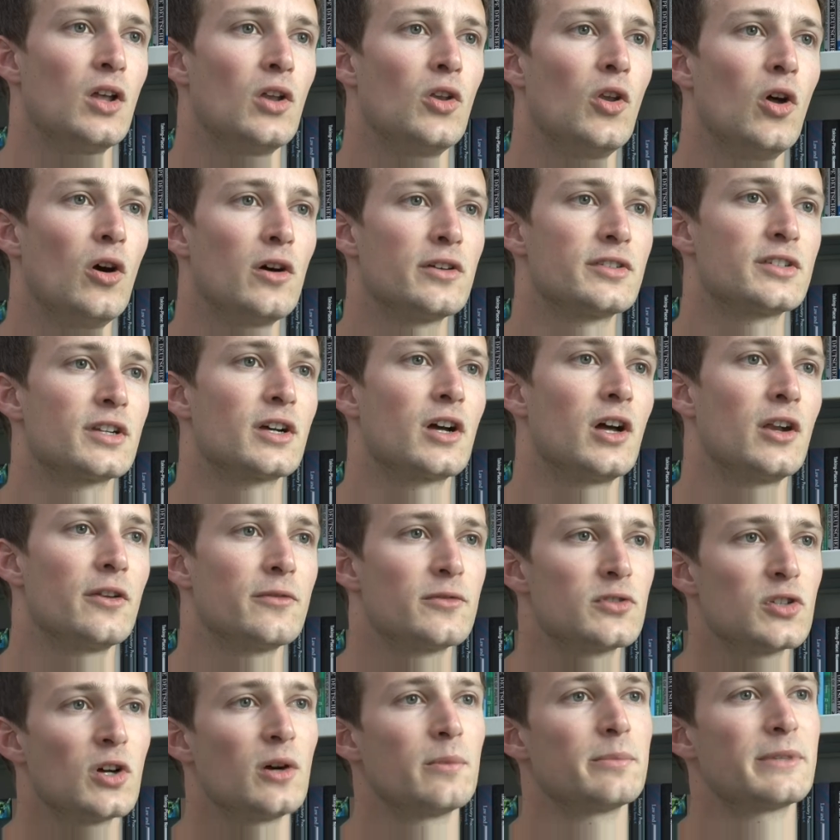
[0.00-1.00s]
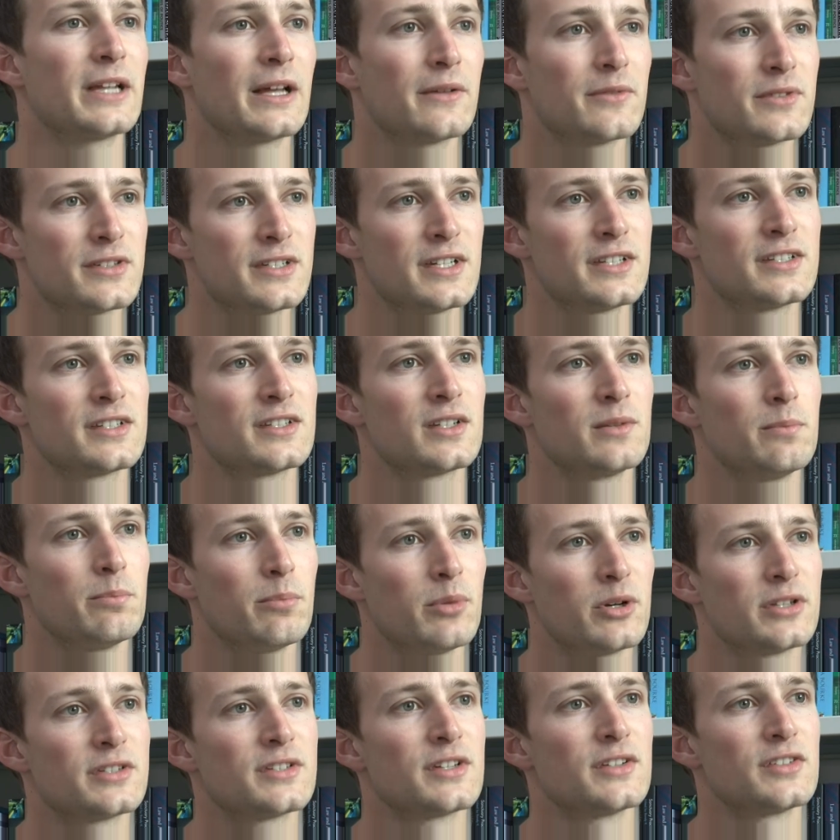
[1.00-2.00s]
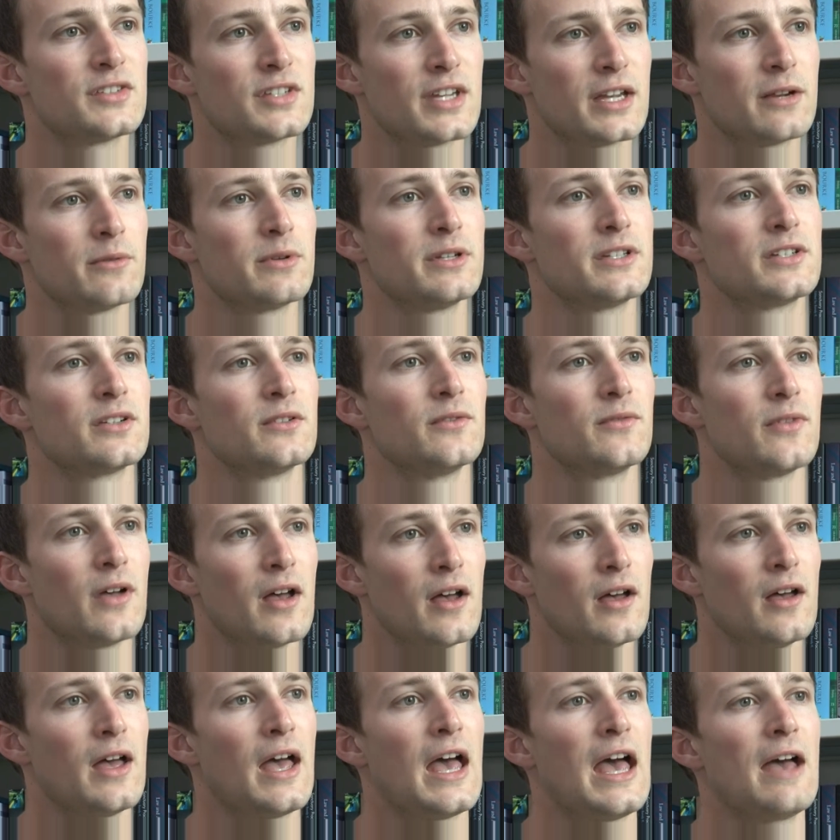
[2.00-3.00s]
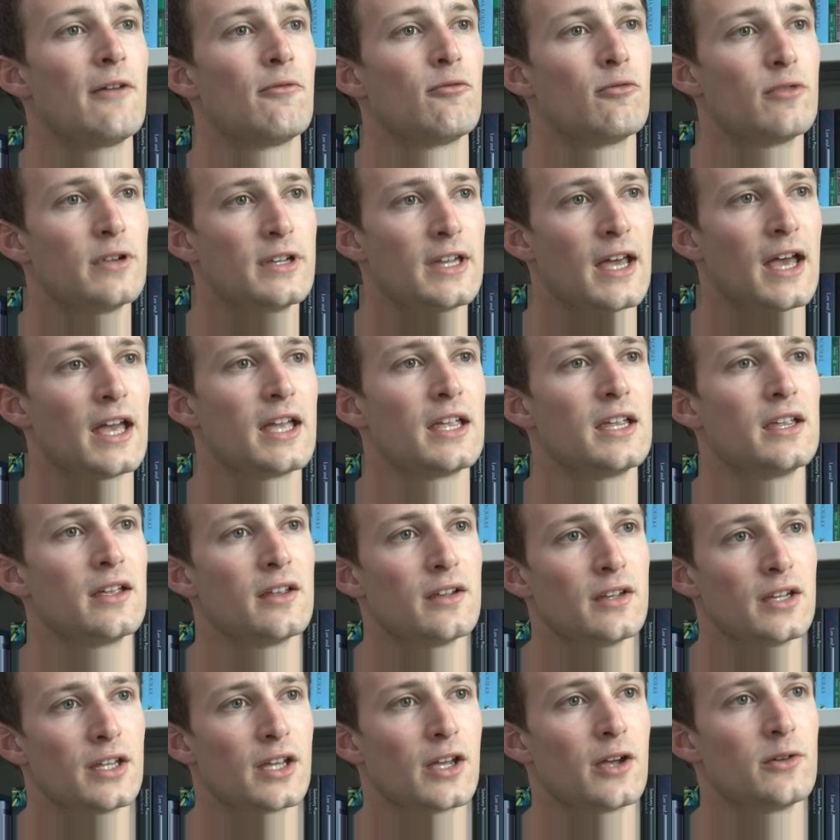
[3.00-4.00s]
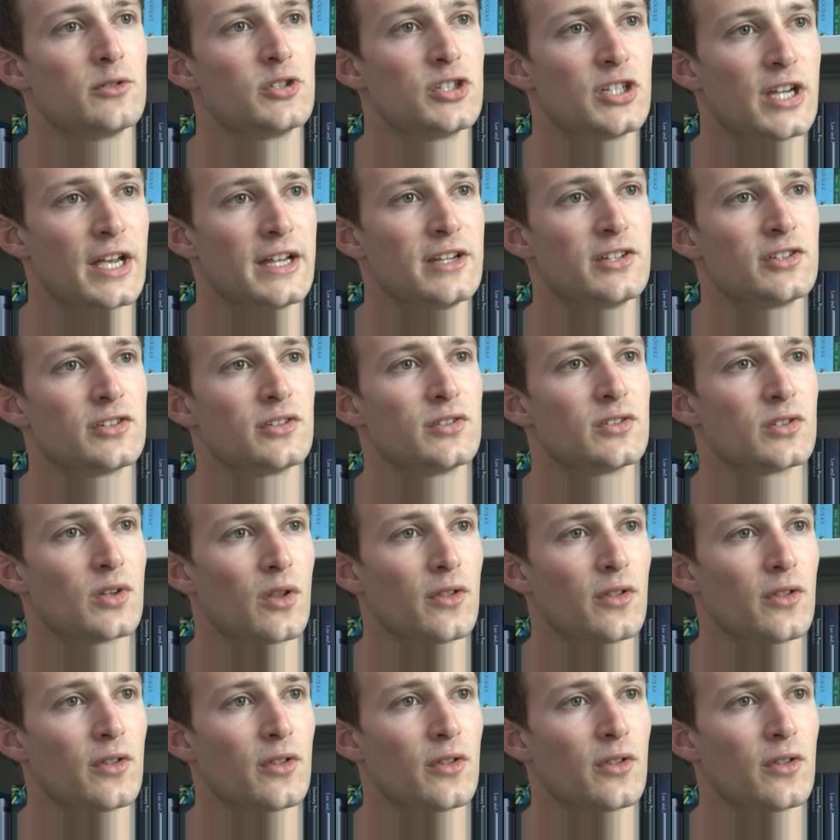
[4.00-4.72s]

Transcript: not as a kind of top-down system, but as a series of everyday negotiations